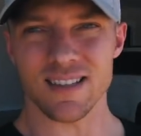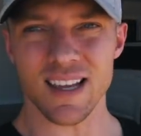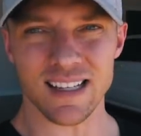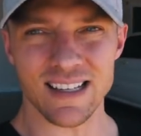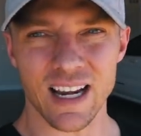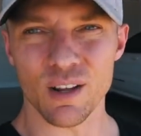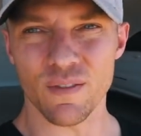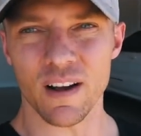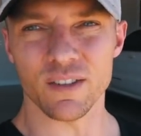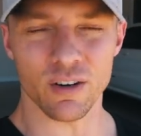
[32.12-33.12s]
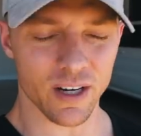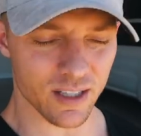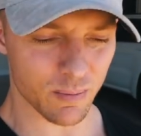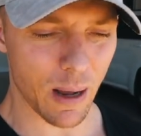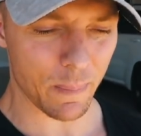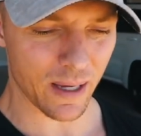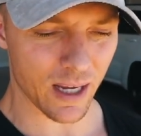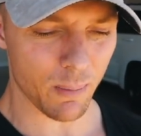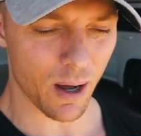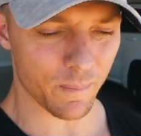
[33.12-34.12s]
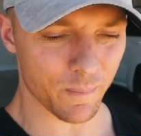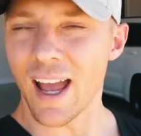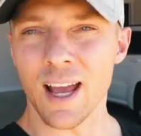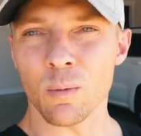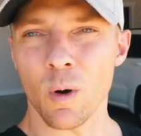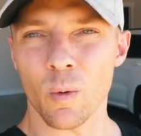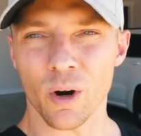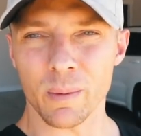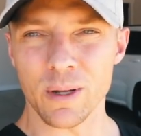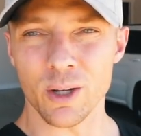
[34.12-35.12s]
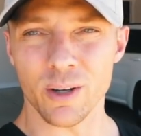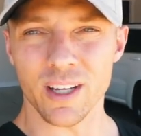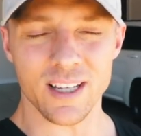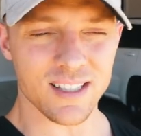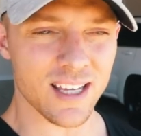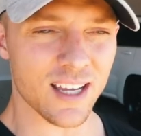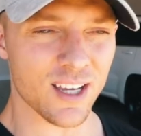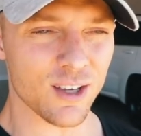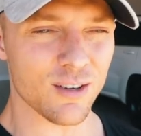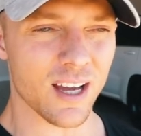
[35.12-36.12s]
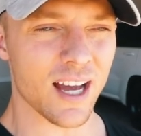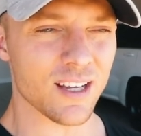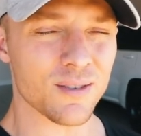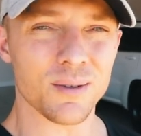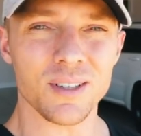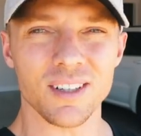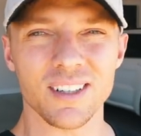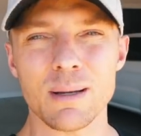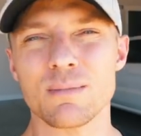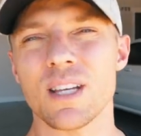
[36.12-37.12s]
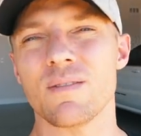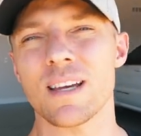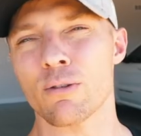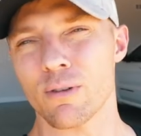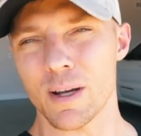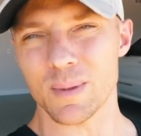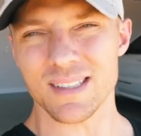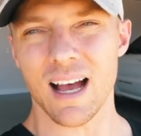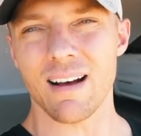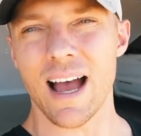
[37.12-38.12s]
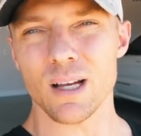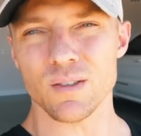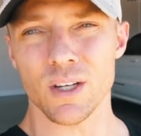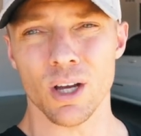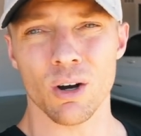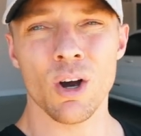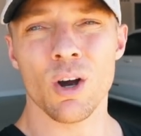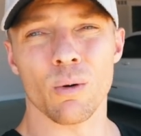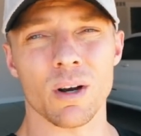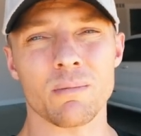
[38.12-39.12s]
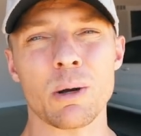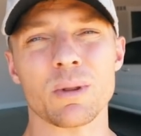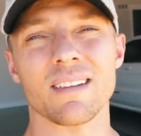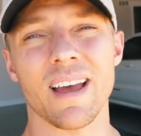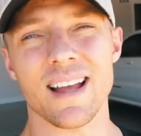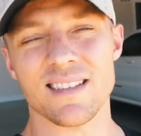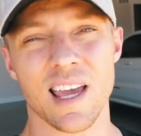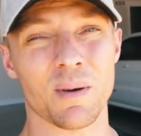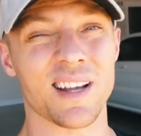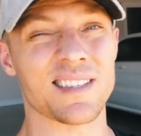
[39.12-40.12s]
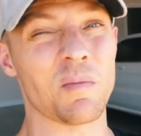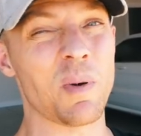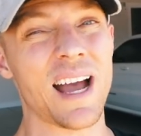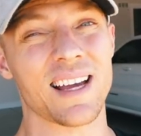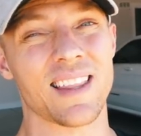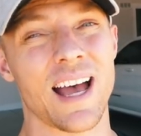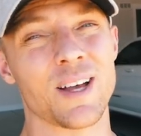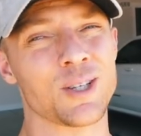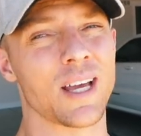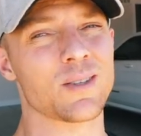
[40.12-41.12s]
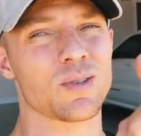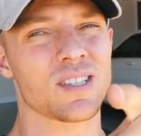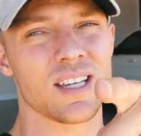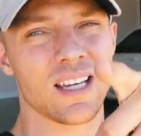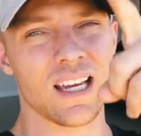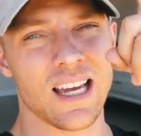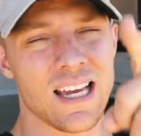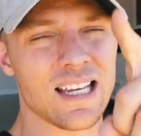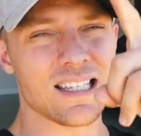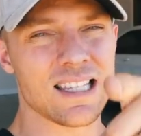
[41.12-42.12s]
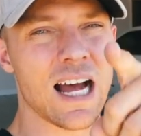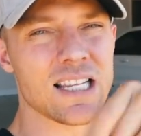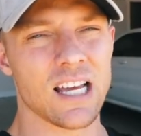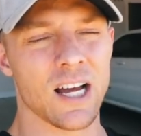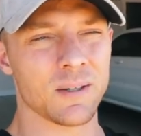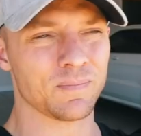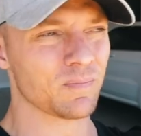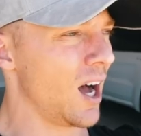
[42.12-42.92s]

It's like 95 degrees. Poppy, come on. And what we're gonna be doing is taking you guys through a little MTV crib style house video. We're gonna meet with the landscaper because the back of the house you guys will see is not done.